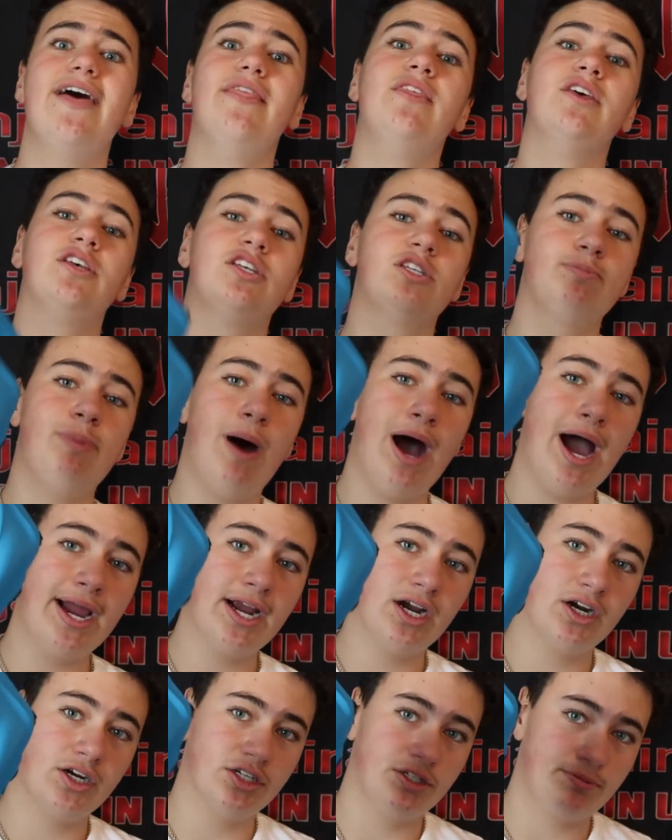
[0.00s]
the
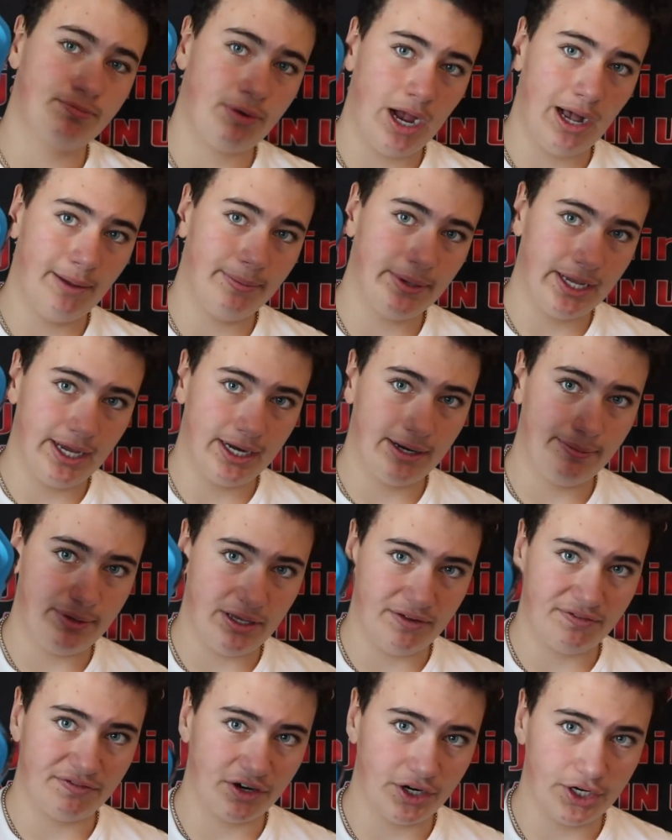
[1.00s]
Spire is probably gonna
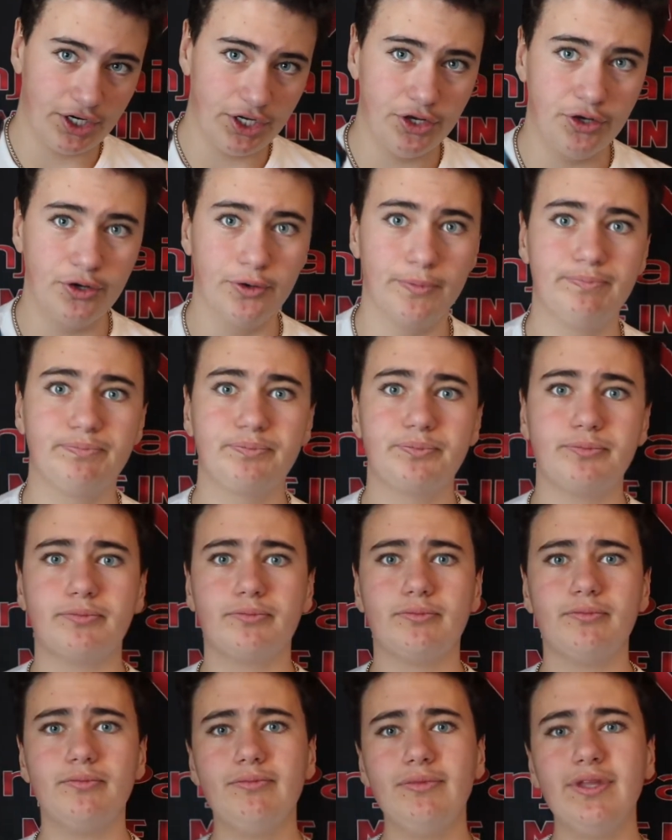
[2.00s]
be for you.
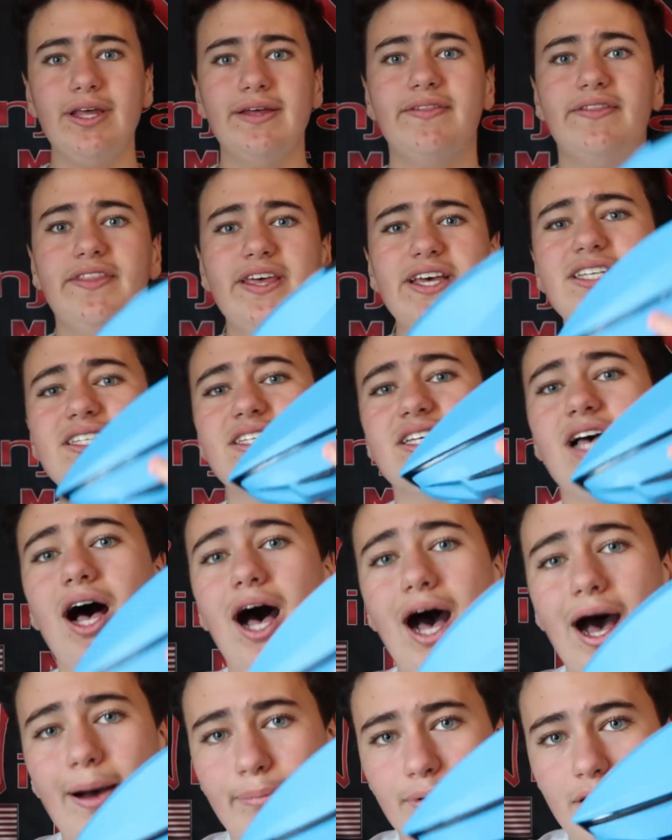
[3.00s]
This
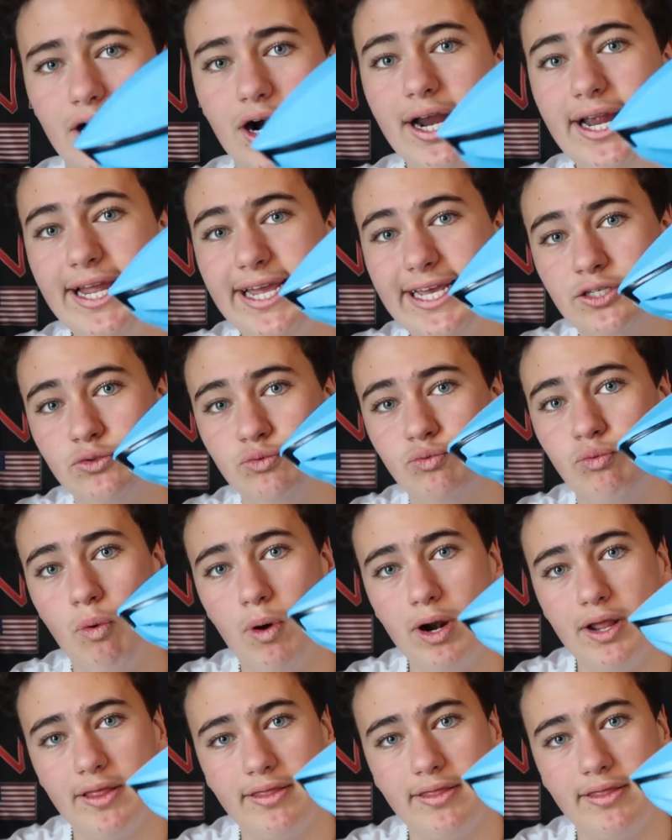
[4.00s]
hopper is one